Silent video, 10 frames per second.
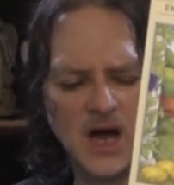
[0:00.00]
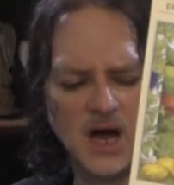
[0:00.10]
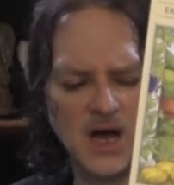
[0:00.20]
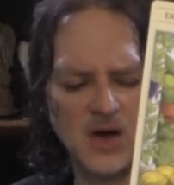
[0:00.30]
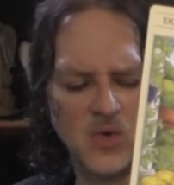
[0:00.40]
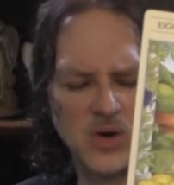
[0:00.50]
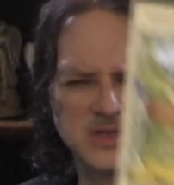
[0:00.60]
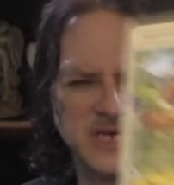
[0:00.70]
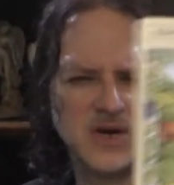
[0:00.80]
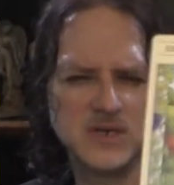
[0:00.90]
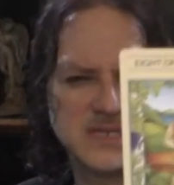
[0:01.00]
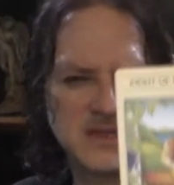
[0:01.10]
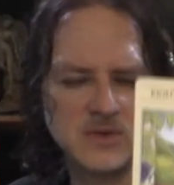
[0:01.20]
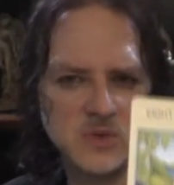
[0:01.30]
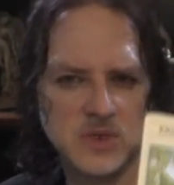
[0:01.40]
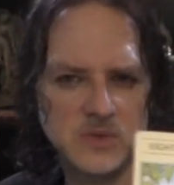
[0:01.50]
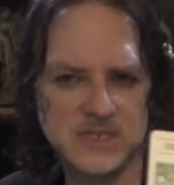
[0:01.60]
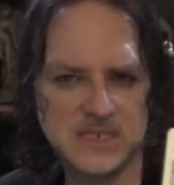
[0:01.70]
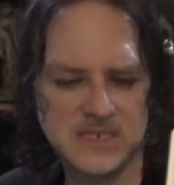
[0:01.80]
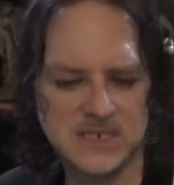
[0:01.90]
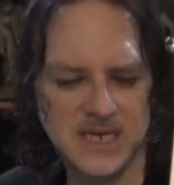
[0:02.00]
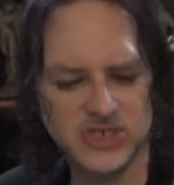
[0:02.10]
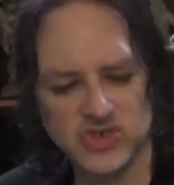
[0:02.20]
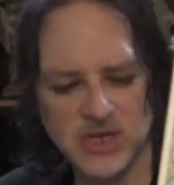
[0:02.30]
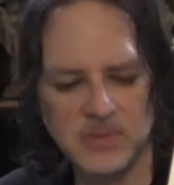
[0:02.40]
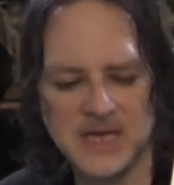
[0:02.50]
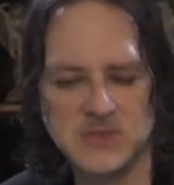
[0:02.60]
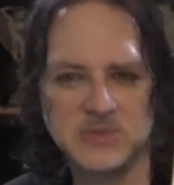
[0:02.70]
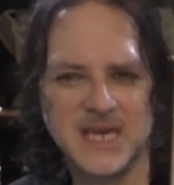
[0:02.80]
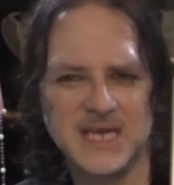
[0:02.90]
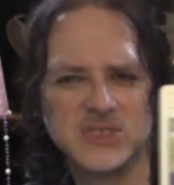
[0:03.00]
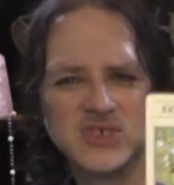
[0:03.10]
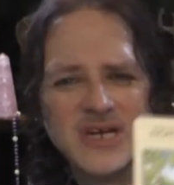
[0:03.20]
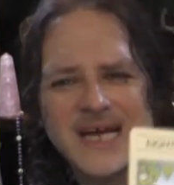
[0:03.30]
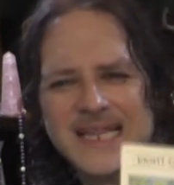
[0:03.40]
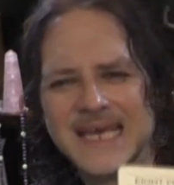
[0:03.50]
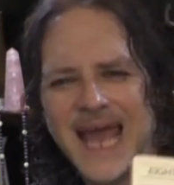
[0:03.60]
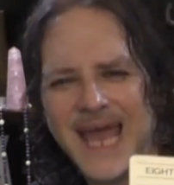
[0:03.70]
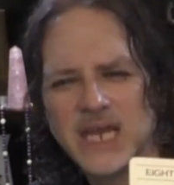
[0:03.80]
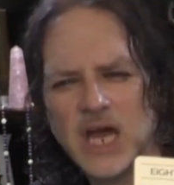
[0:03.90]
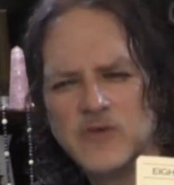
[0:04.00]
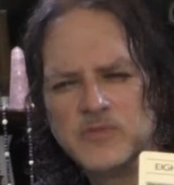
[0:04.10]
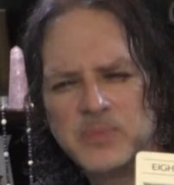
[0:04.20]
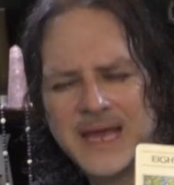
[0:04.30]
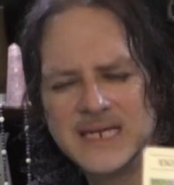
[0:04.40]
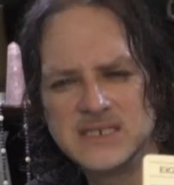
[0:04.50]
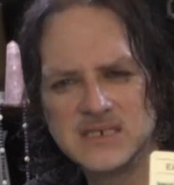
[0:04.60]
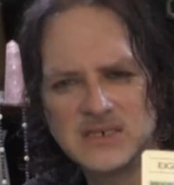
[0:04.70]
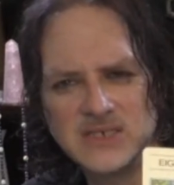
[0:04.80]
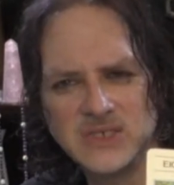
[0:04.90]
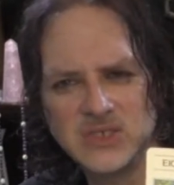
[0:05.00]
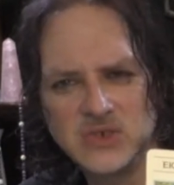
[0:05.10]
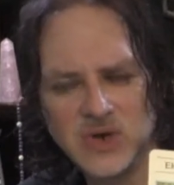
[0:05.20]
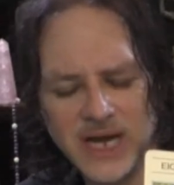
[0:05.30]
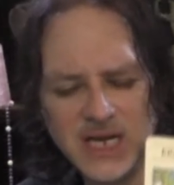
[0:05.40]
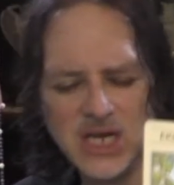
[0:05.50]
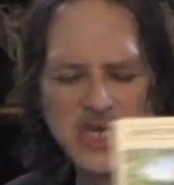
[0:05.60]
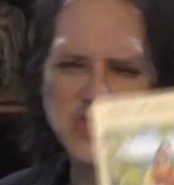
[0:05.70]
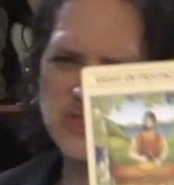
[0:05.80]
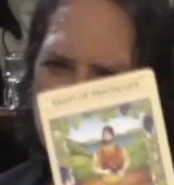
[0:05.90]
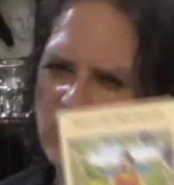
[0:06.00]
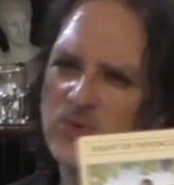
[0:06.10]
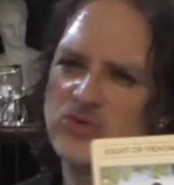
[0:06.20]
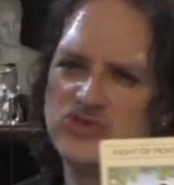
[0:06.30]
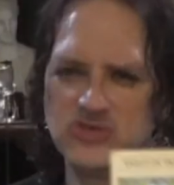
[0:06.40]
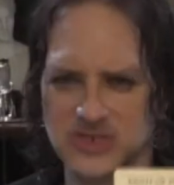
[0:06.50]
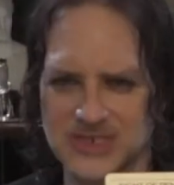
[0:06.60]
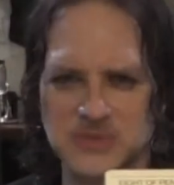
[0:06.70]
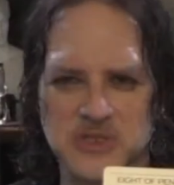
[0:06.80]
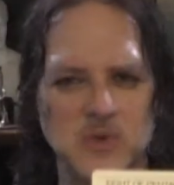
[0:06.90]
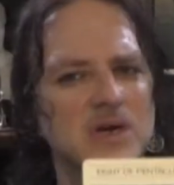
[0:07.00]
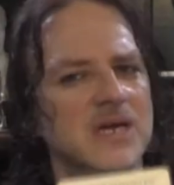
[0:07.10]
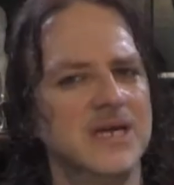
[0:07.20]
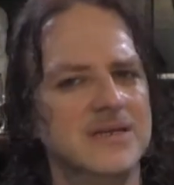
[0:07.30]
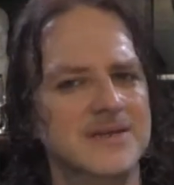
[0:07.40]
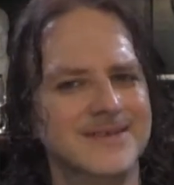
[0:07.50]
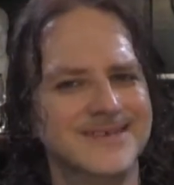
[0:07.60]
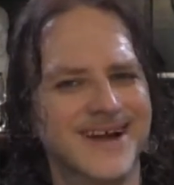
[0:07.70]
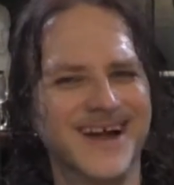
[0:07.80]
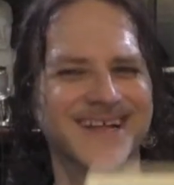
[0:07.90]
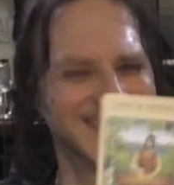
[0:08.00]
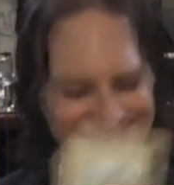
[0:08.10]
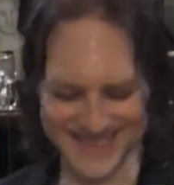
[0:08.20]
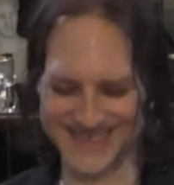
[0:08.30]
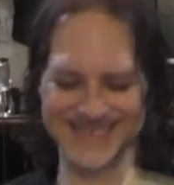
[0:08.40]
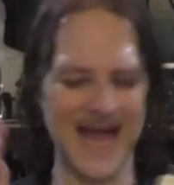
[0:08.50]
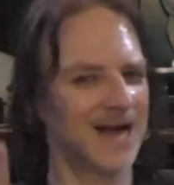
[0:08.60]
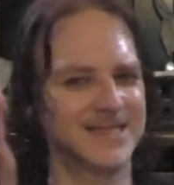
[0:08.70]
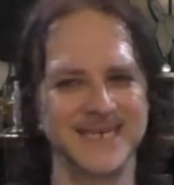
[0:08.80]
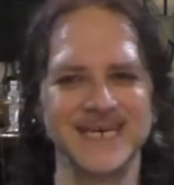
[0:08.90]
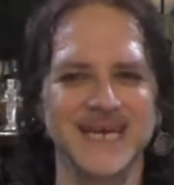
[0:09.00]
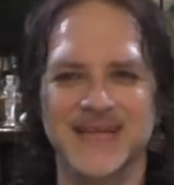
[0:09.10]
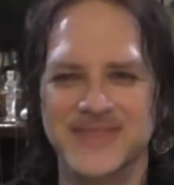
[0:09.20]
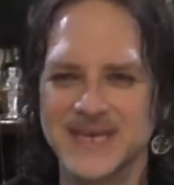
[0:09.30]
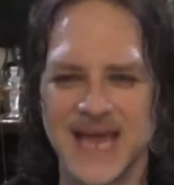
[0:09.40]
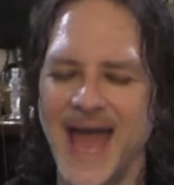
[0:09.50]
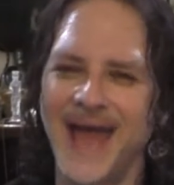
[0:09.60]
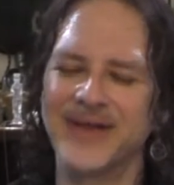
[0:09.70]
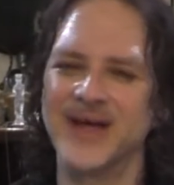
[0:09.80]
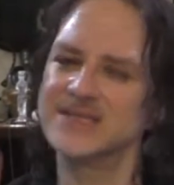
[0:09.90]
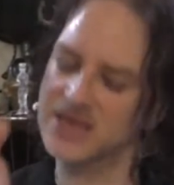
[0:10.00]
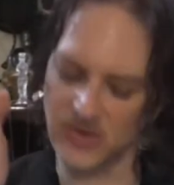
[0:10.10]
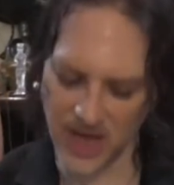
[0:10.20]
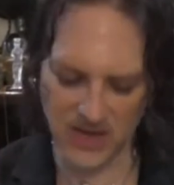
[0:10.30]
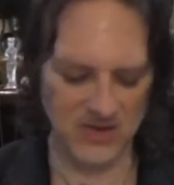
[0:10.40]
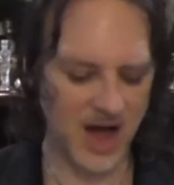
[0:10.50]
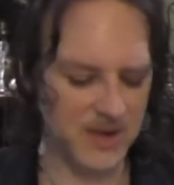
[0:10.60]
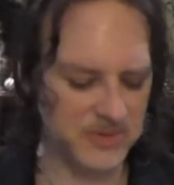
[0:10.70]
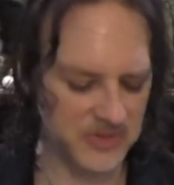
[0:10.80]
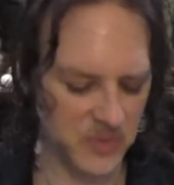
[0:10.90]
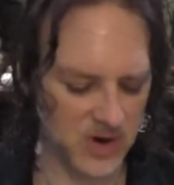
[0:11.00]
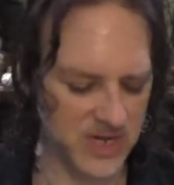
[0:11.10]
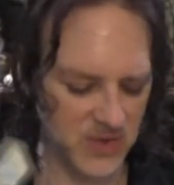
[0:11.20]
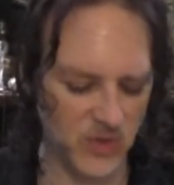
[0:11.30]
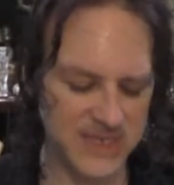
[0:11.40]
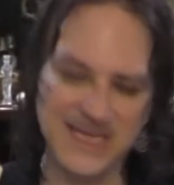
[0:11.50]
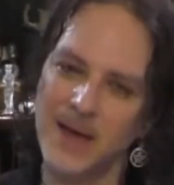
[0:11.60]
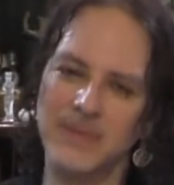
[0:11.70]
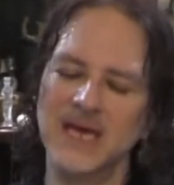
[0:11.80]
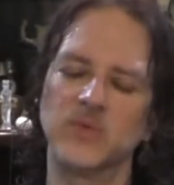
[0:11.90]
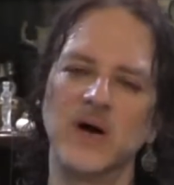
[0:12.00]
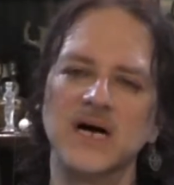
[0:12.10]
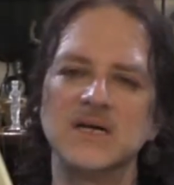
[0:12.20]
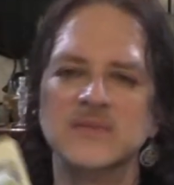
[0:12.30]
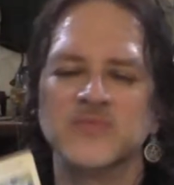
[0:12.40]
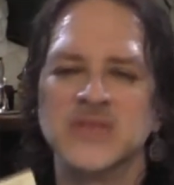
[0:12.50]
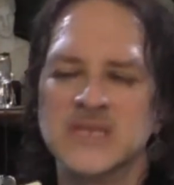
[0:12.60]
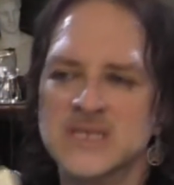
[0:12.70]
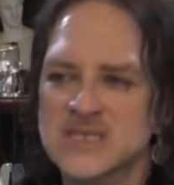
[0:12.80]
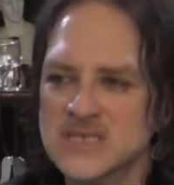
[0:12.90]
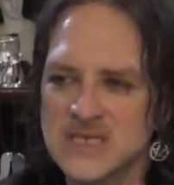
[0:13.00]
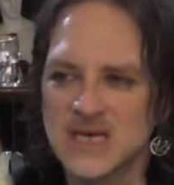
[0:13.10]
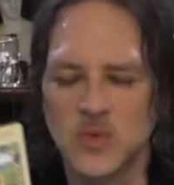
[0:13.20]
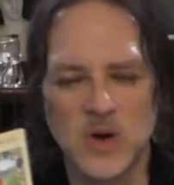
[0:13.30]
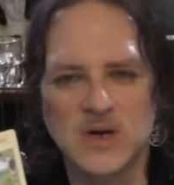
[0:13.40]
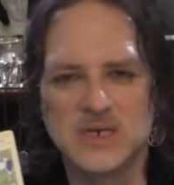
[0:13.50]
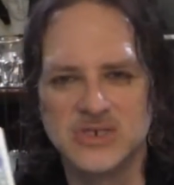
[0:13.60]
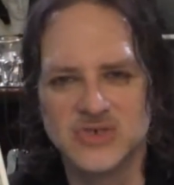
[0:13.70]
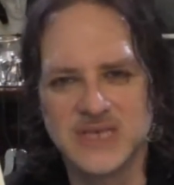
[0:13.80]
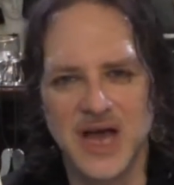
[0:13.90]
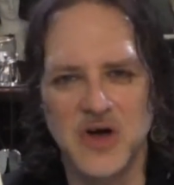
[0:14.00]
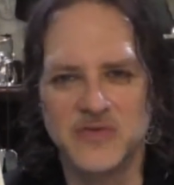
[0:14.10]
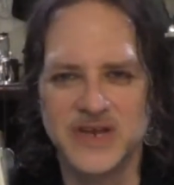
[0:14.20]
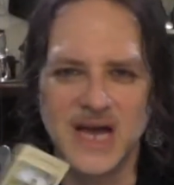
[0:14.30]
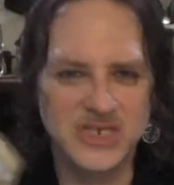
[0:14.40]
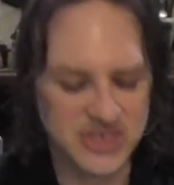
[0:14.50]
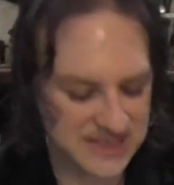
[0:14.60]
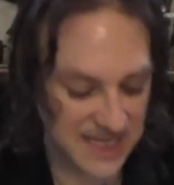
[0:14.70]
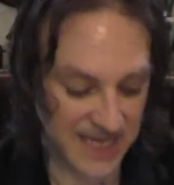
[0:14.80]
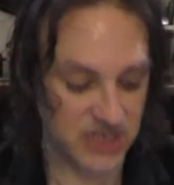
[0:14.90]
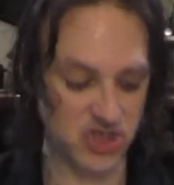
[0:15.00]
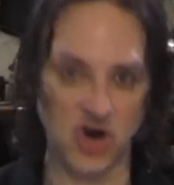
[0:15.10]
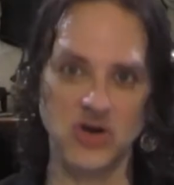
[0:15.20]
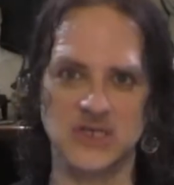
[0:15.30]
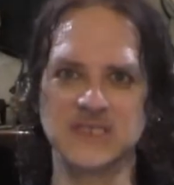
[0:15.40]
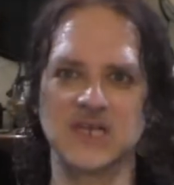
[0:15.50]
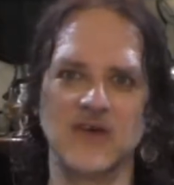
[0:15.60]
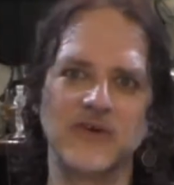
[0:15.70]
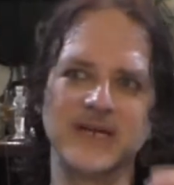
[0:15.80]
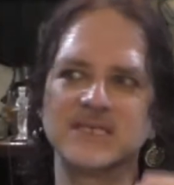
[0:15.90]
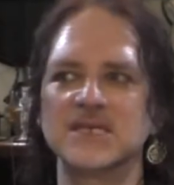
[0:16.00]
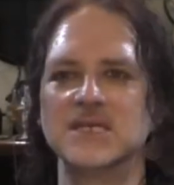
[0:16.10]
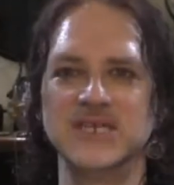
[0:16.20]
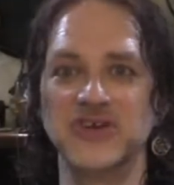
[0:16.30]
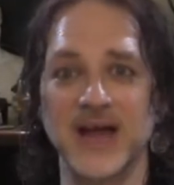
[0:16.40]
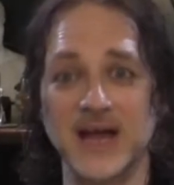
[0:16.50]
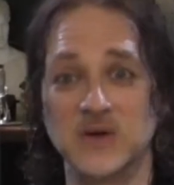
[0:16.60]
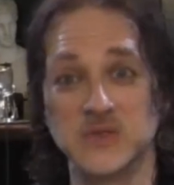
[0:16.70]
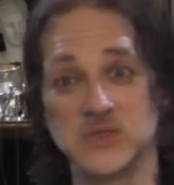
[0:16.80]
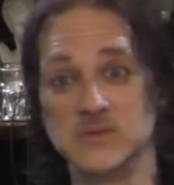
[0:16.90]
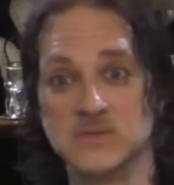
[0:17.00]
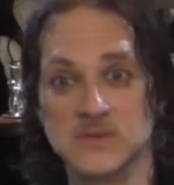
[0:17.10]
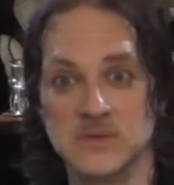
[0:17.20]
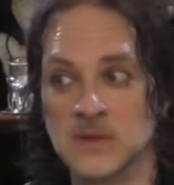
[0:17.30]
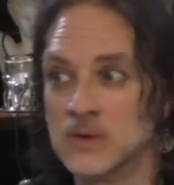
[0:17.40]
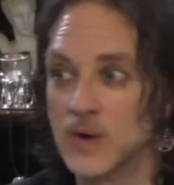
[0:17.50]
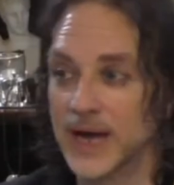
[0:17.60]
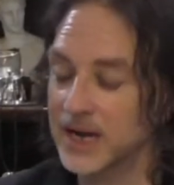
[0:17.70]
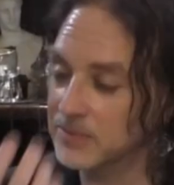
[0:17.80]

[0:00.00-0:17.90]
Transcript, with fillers: Uh, or Leo, because I think it was one of the ones I did yesterday, possibly Cancer, the Eight of Pentacles, right? So you, you need to put the work in. Right? That is exactly the yang. That's like, okay, you got to put the work in. What does that mean? Well, work on yourself and not just the internal stuff, right? It's like clean your house, right?